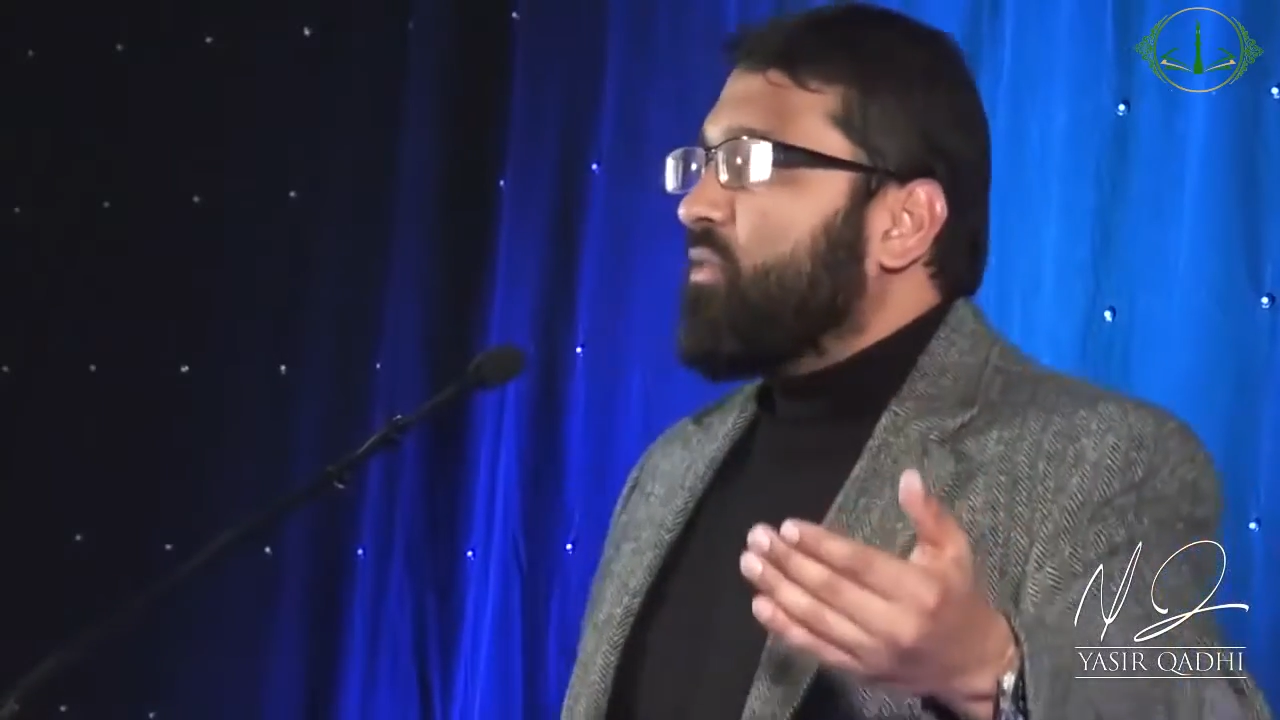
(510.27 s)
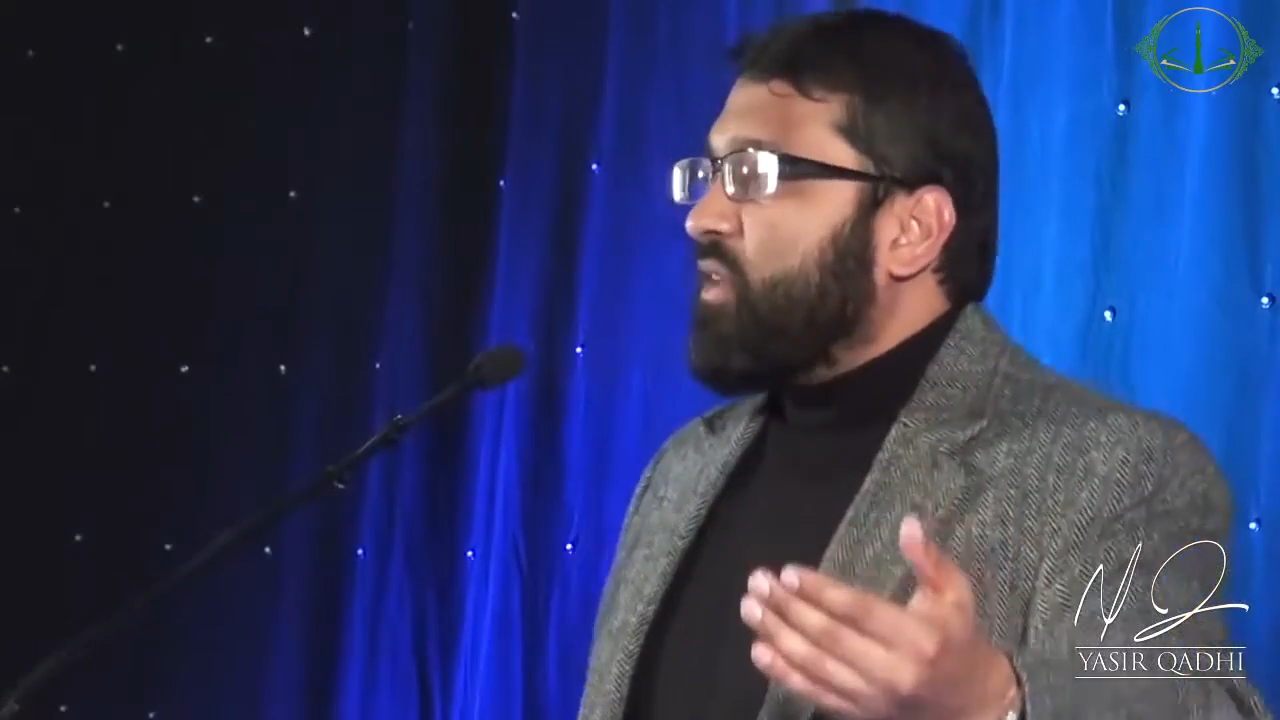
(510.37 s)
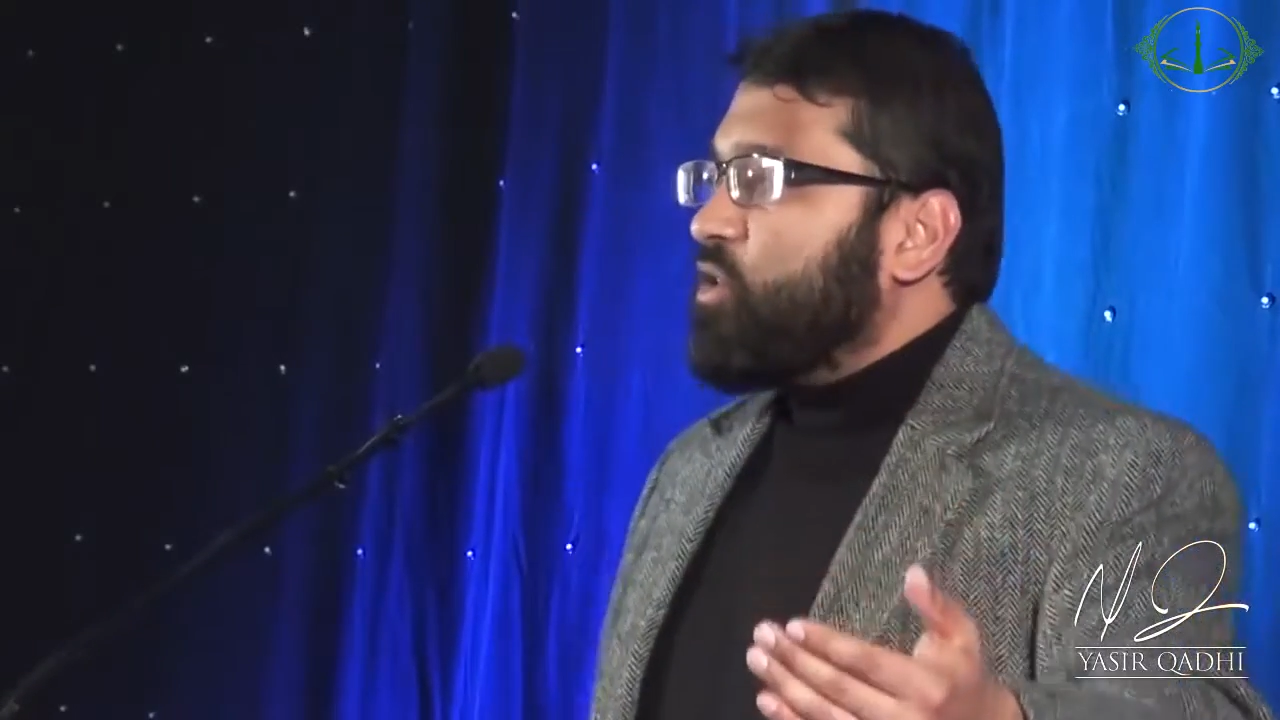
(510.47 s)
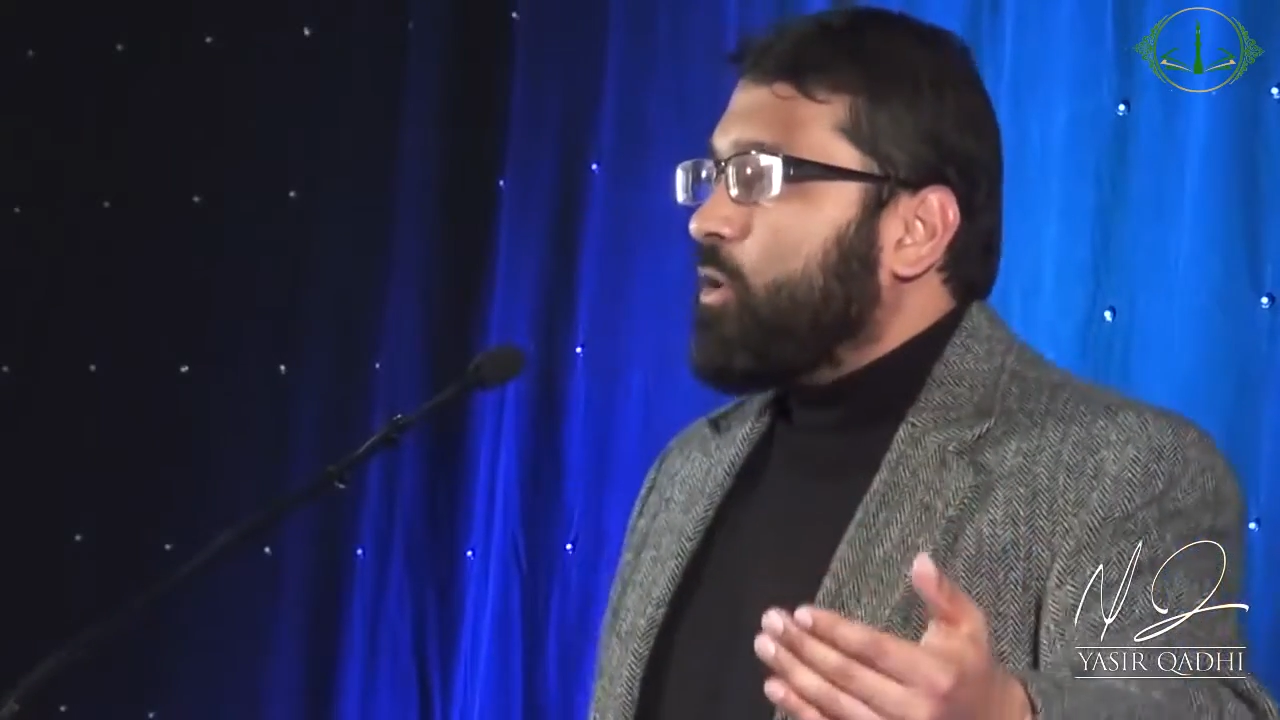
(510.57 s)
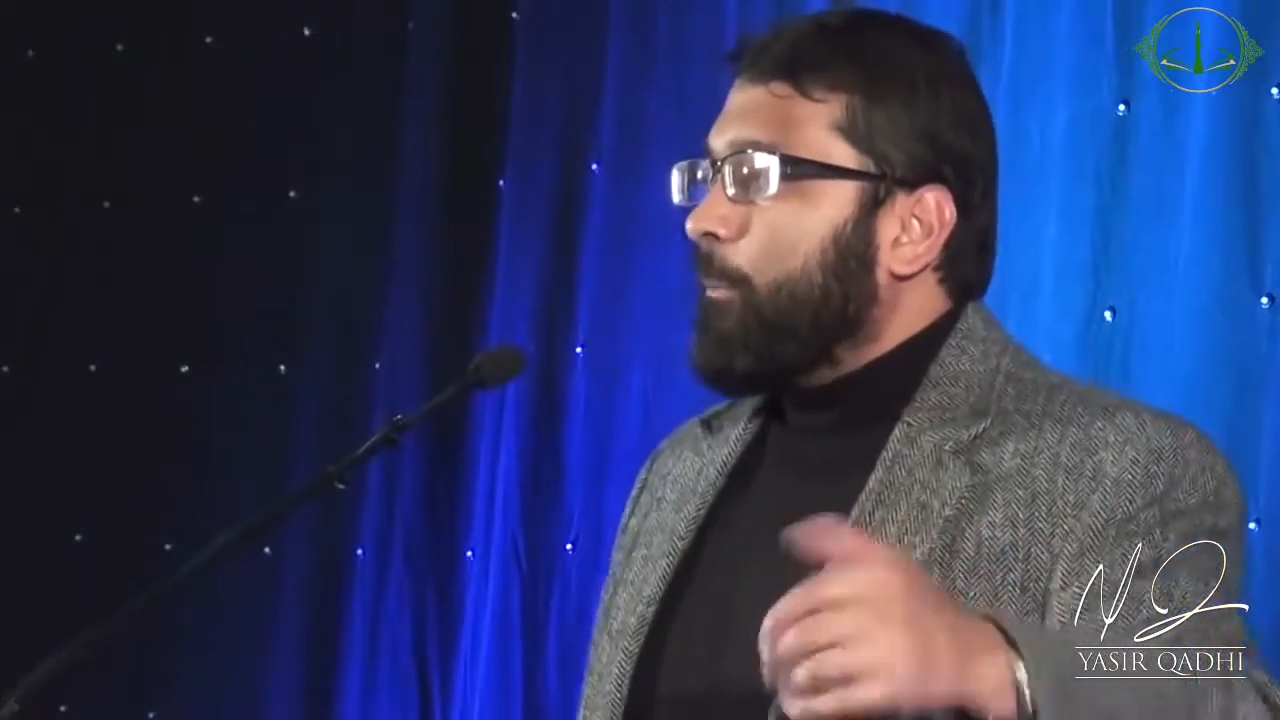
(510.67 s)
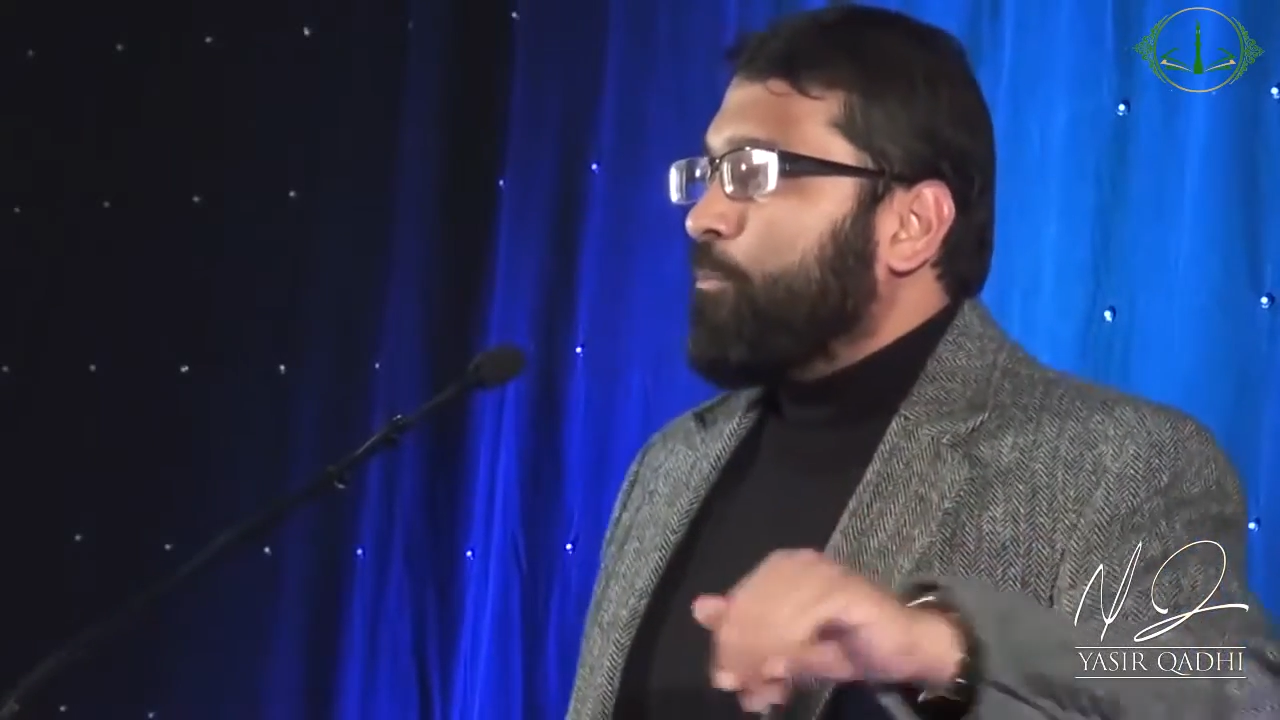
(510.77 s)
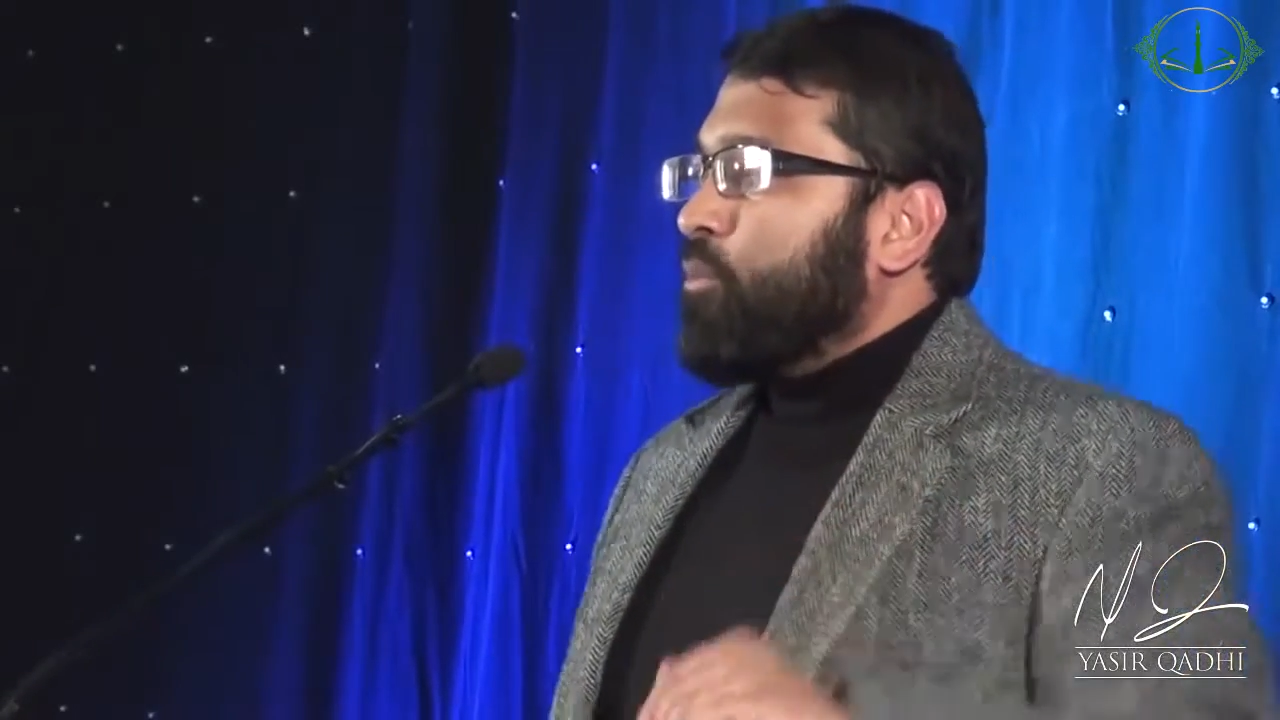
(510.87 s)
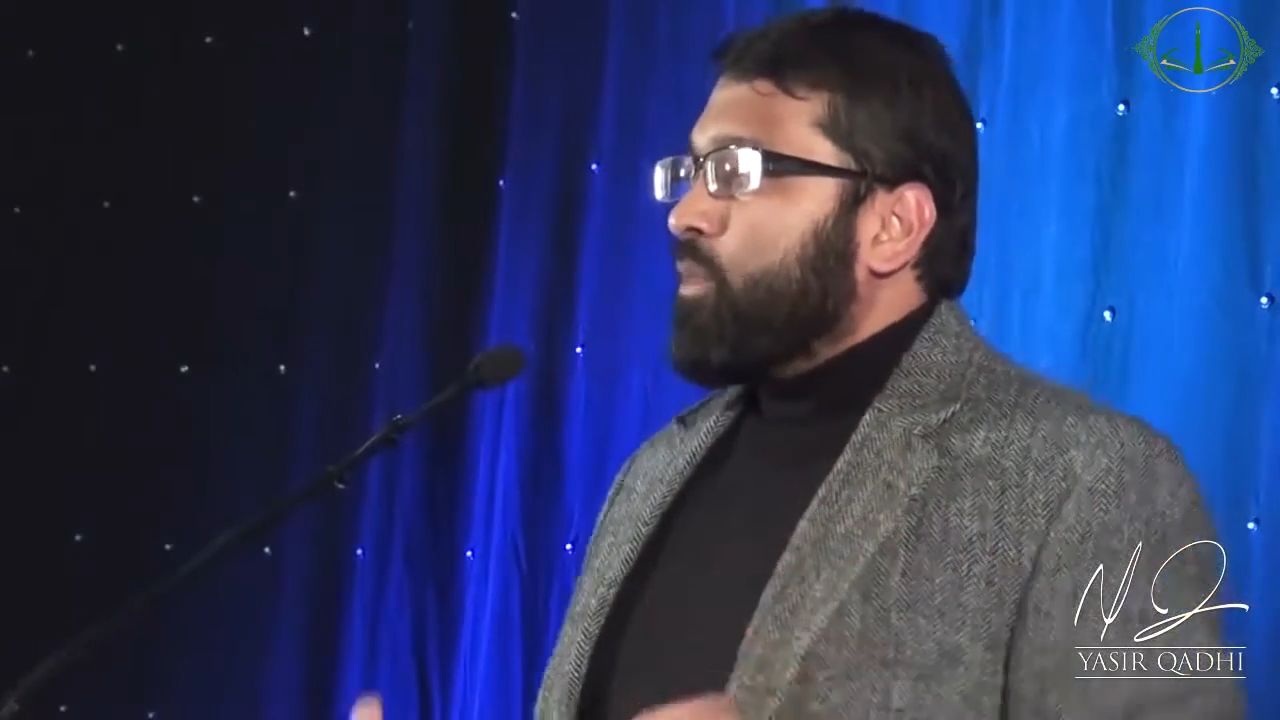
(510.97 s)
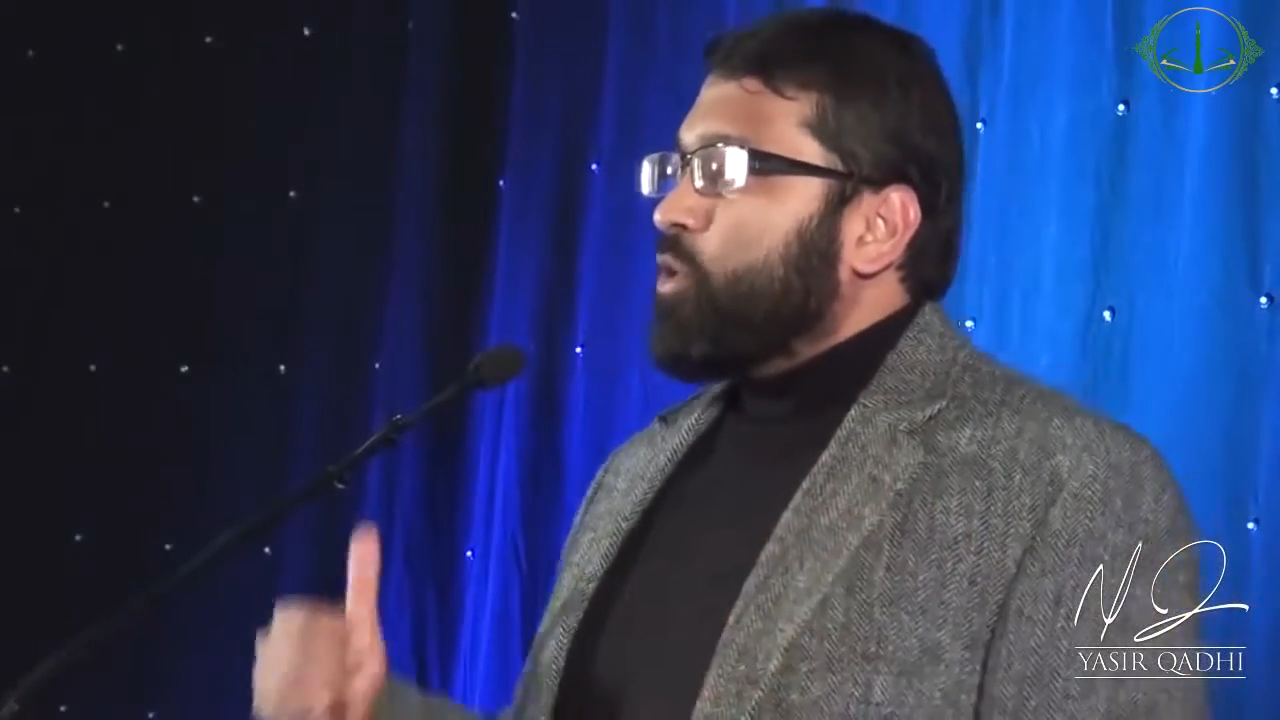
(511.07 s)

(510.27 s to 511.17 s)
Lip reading: al-Fajr,